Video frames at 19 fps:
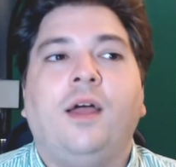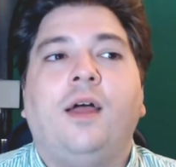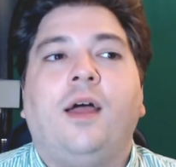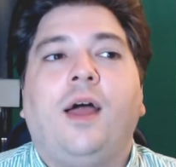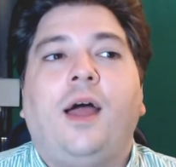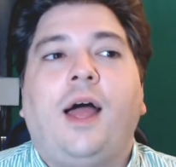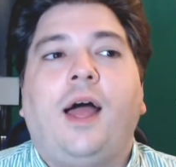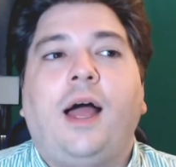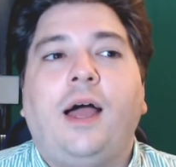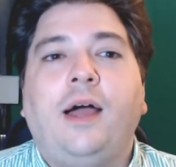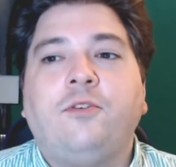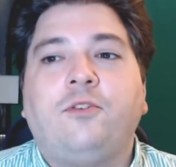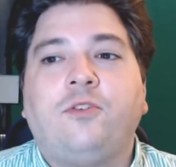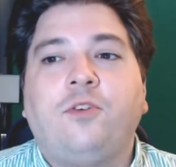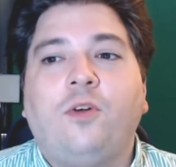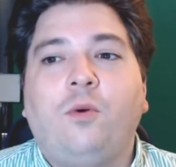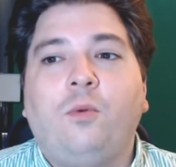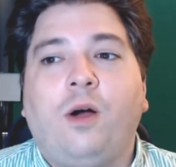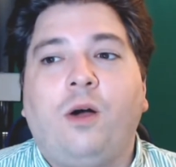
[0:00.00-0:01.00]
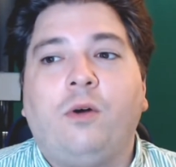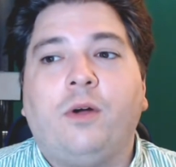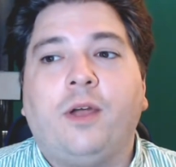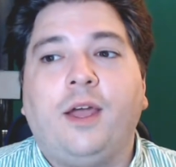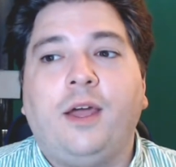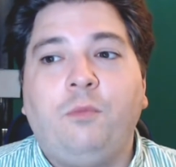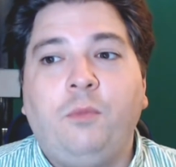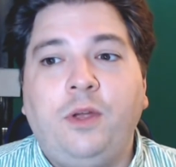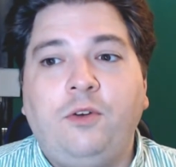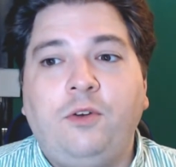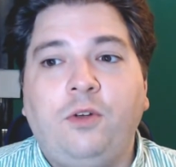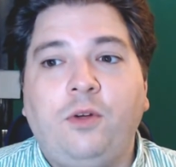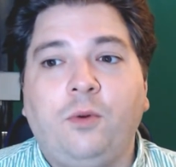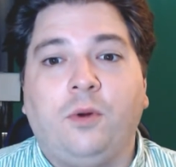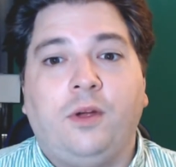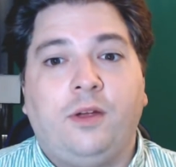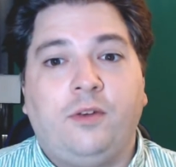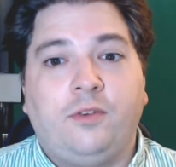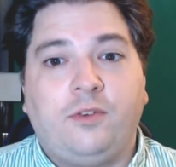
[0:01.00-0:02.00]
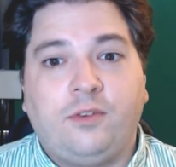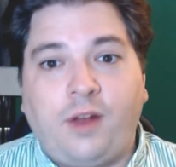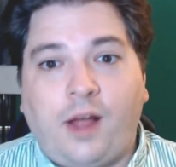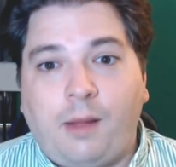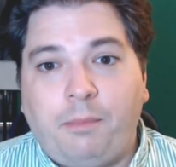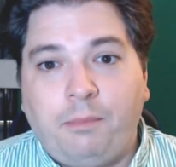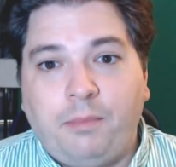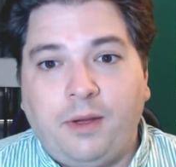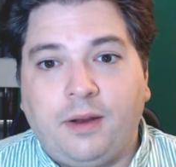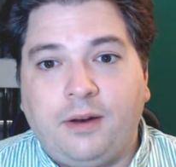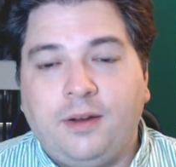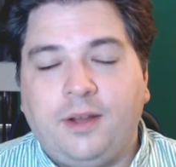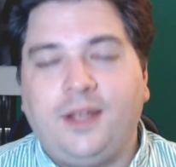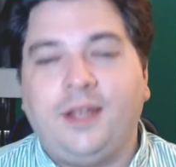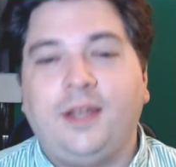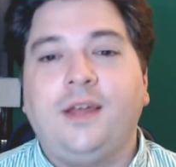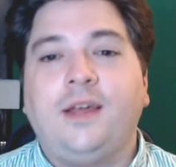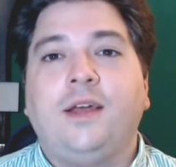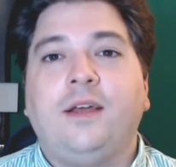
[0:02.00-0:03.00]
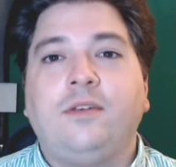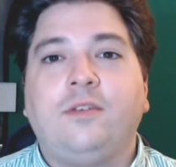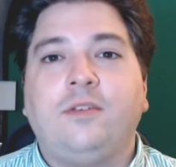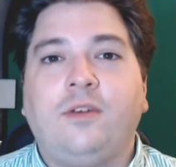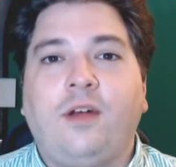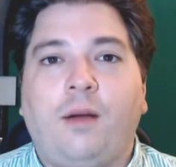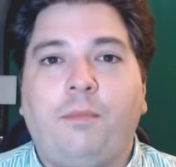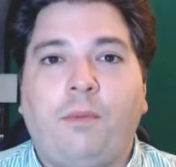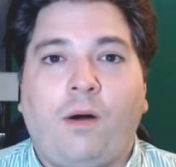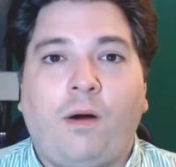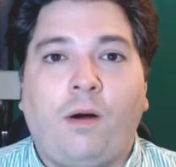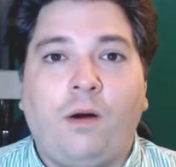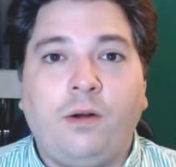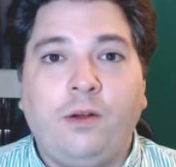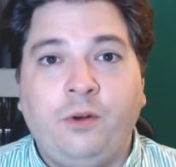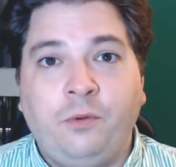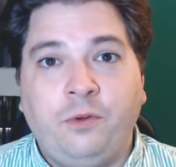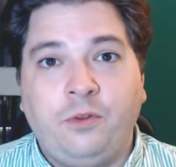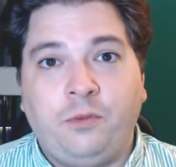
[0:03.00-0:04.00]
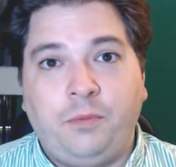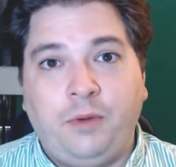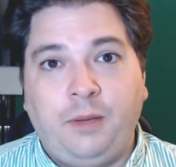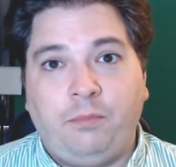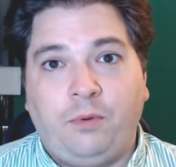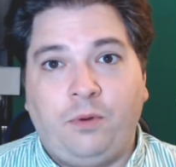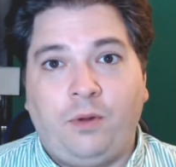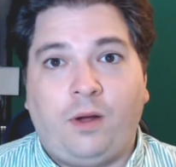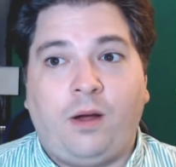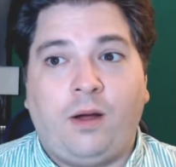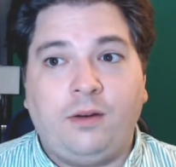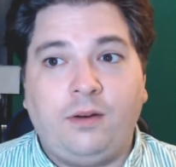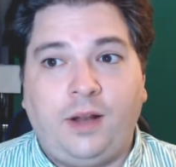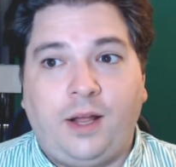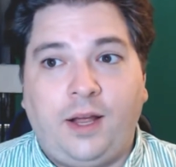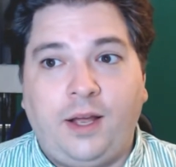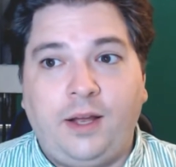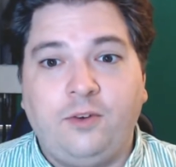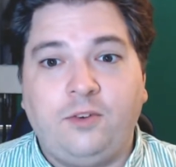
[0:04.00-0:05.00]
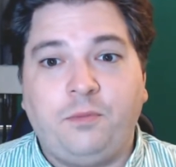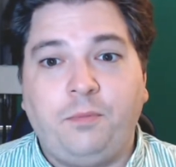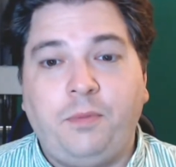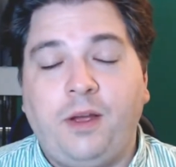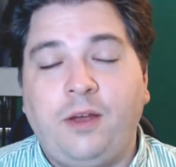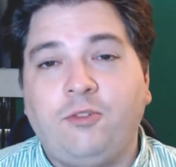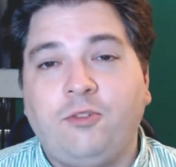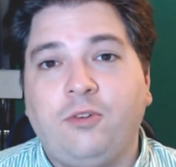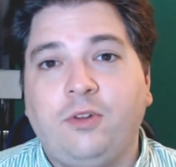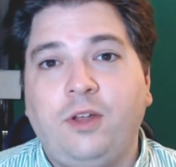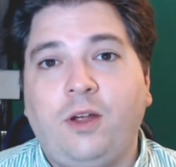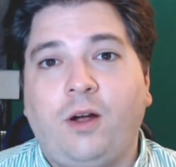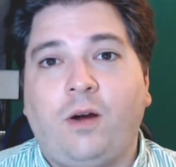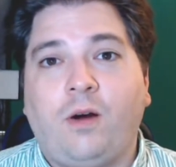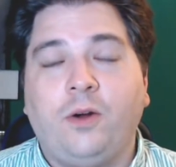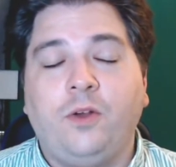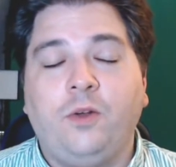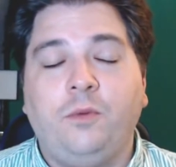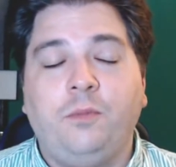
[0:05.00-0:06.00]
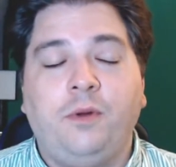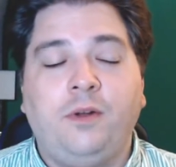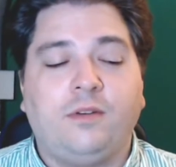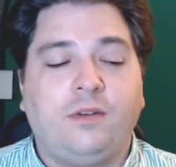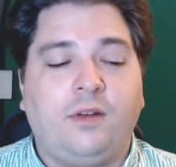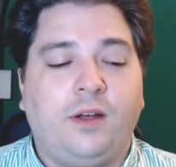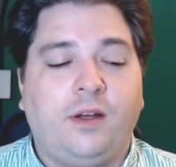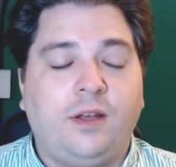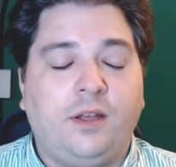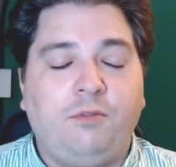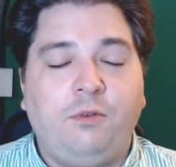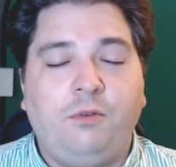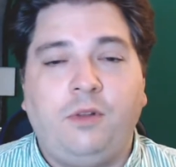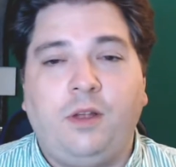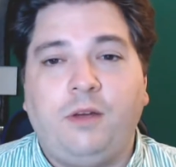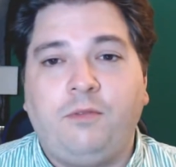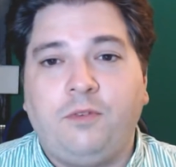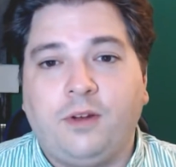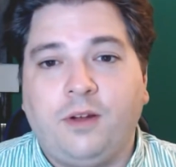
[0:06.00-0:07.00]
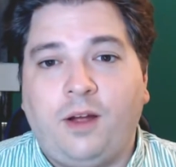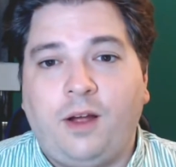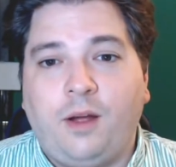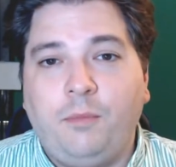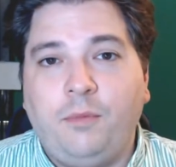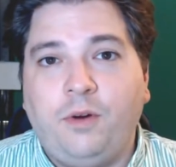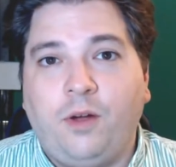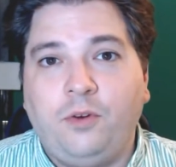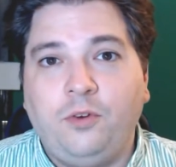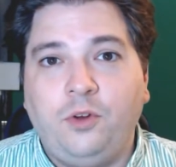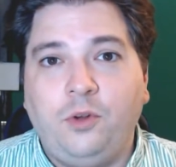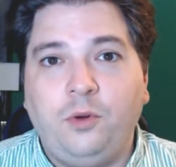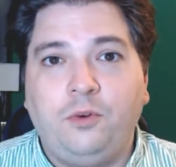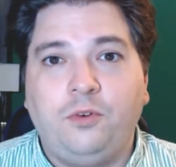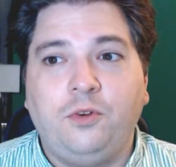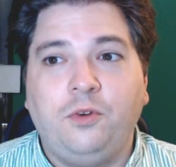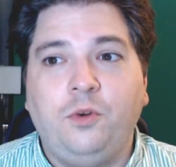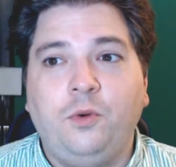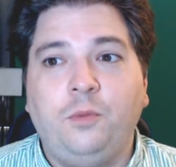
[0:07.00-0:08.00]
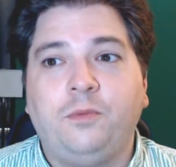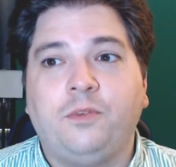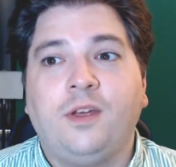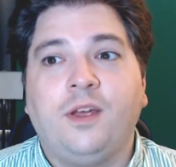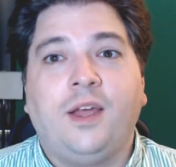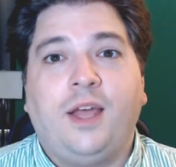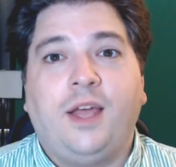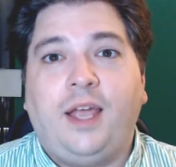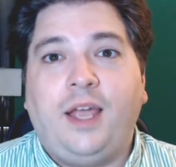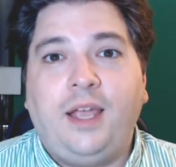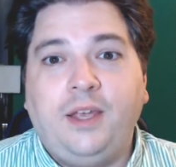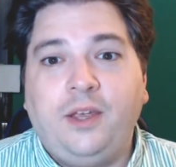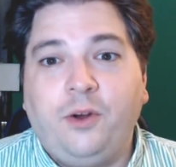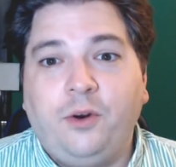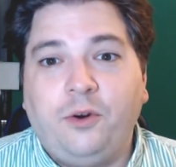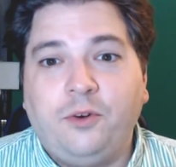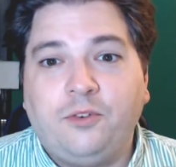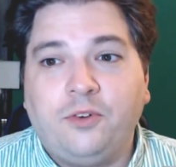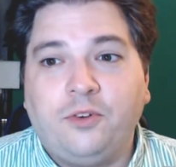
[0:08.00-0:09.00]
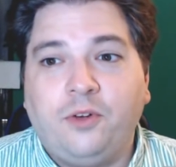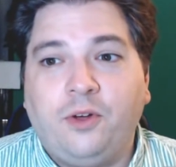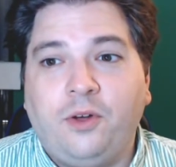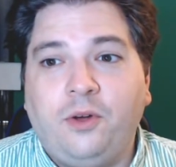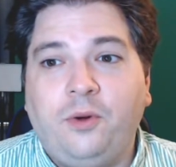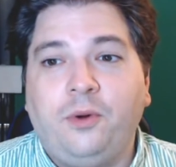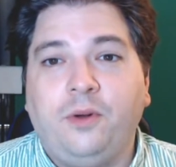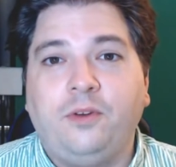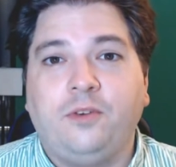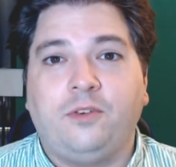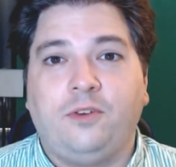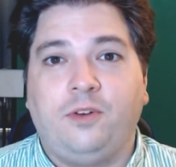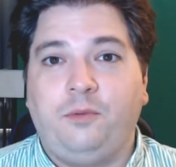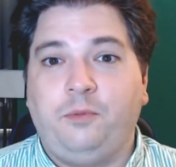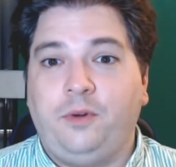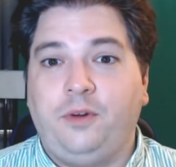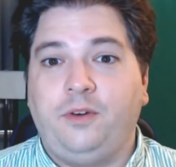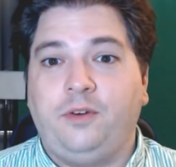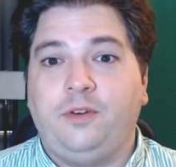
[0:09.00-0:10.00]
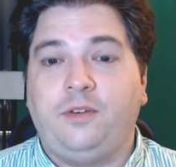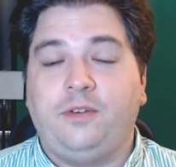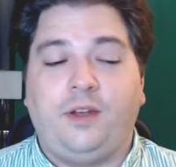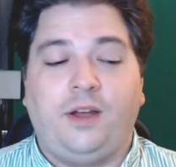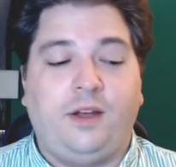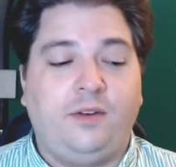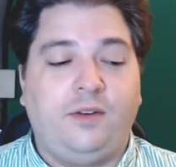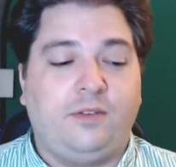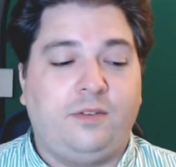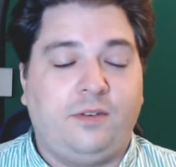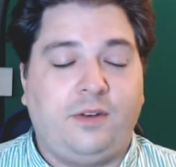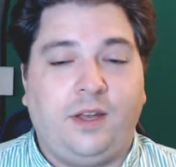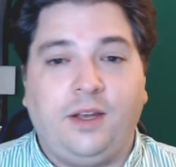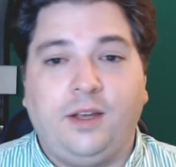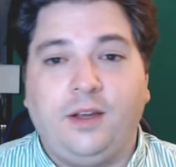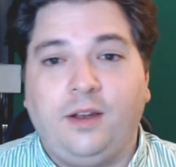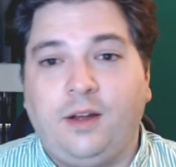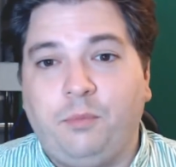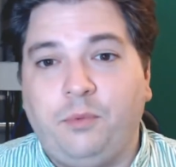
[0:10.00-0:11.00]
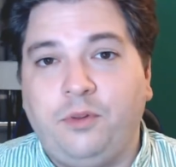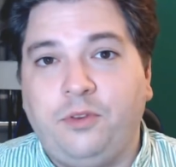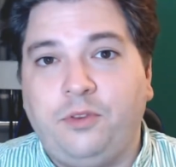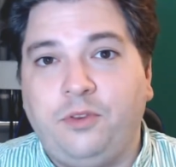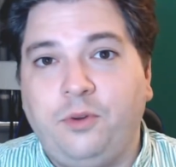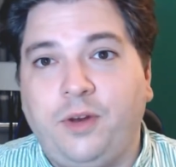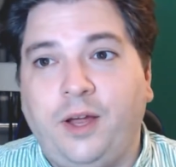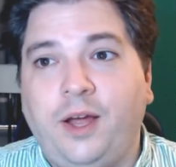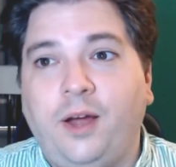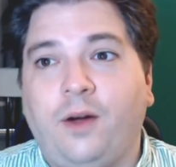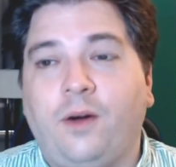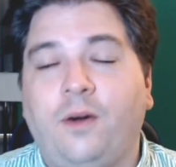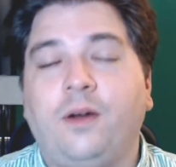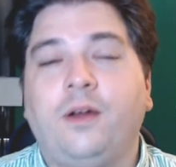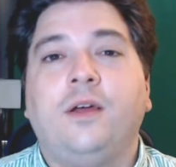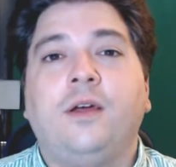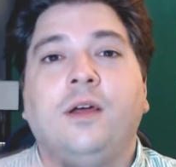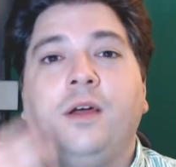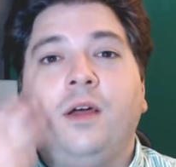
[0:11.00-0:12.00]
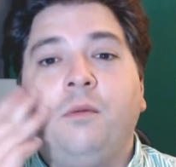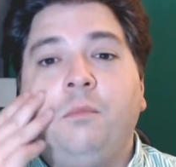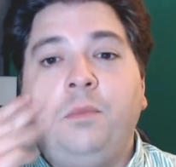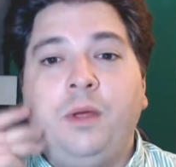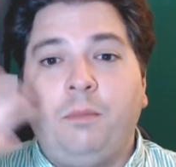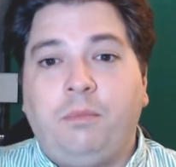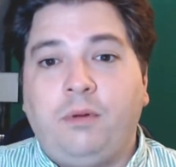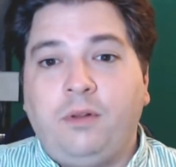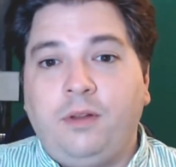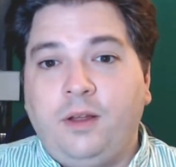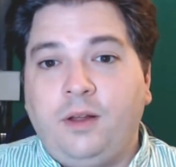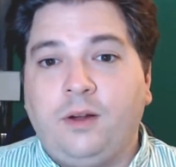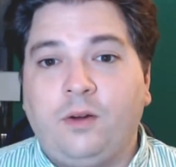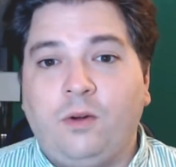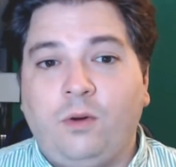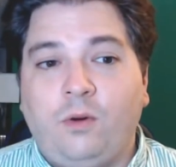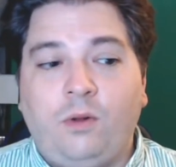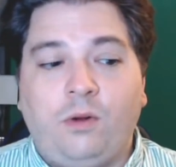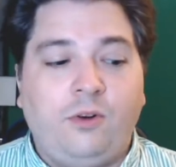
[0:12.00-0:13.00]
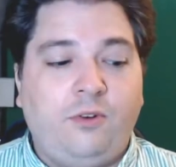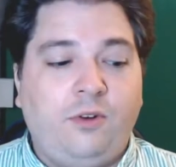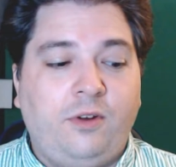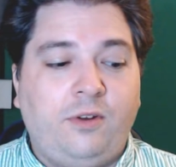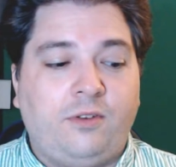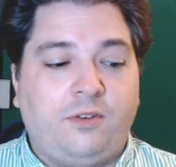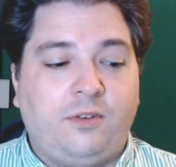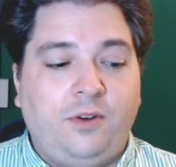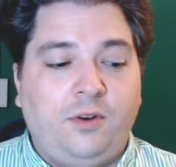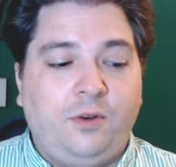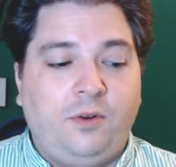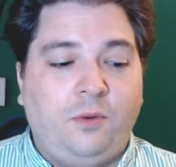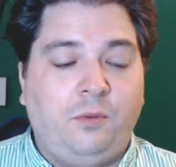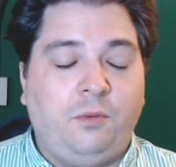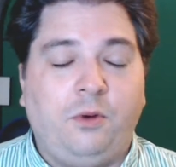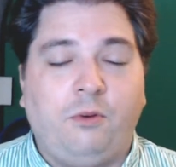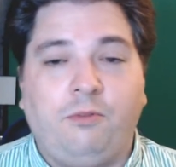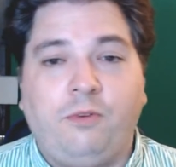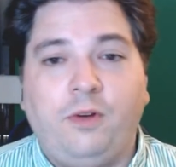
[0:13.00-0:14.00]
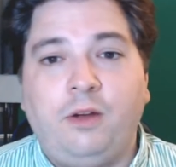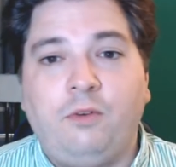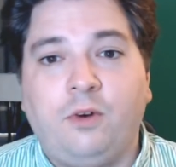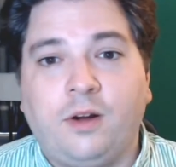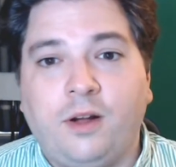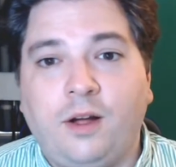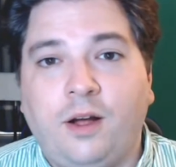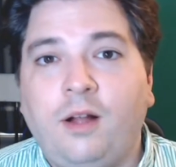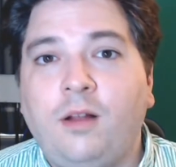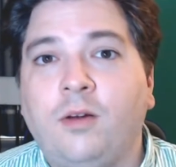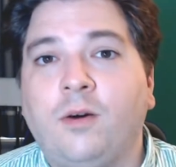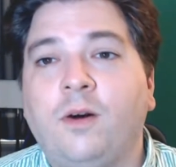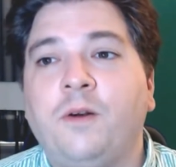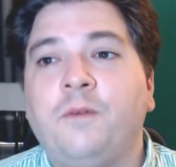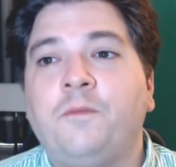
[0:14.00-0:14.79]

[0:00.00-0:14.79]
And so what can we do? Stop it. Stop arguing with people online, especially arguments like if you left a comment on YouTube's 8 years ago and someone decides to take it up with you now, be it political or just, your favorite color.